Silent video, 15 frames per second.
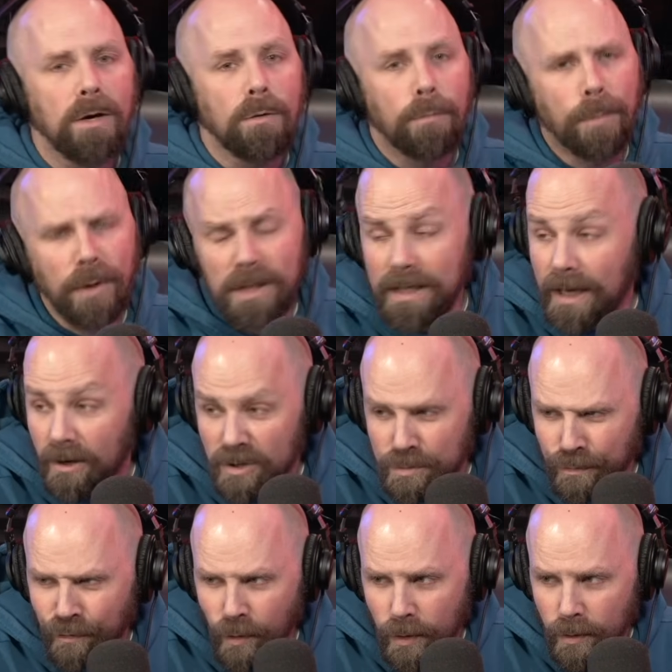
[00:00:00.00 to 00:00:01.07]
I'm putting the carriage
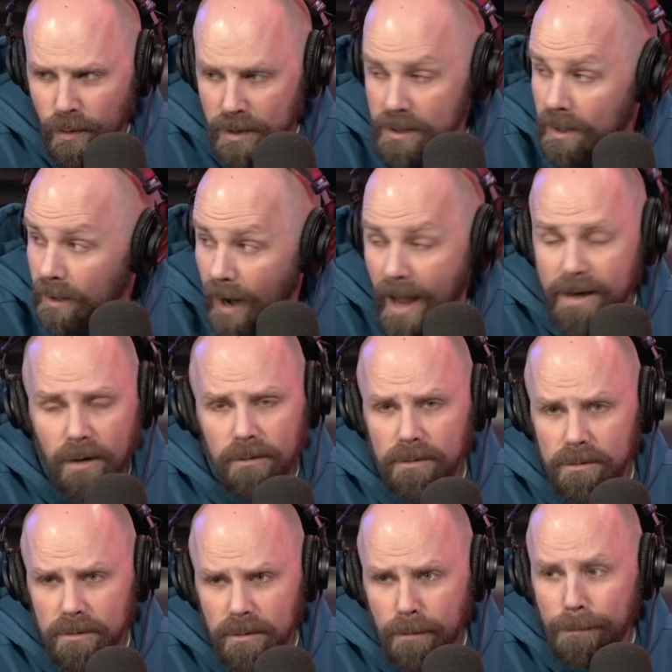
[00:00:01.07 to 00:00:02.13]
before the horse here. I know.
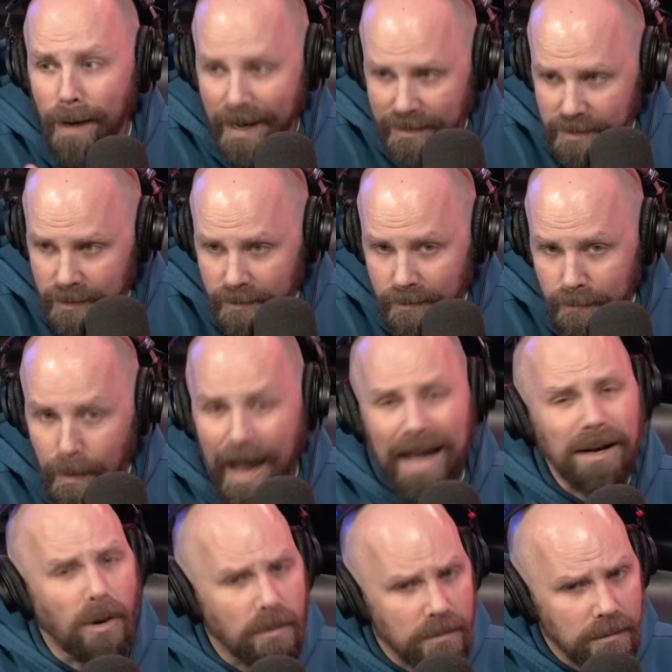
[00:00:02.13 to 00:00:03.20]
But, I
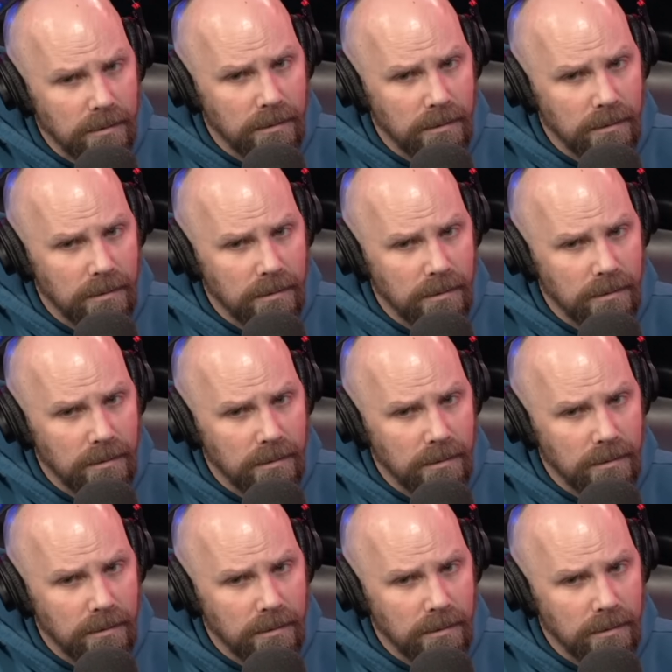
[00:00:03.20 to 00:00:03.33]
know.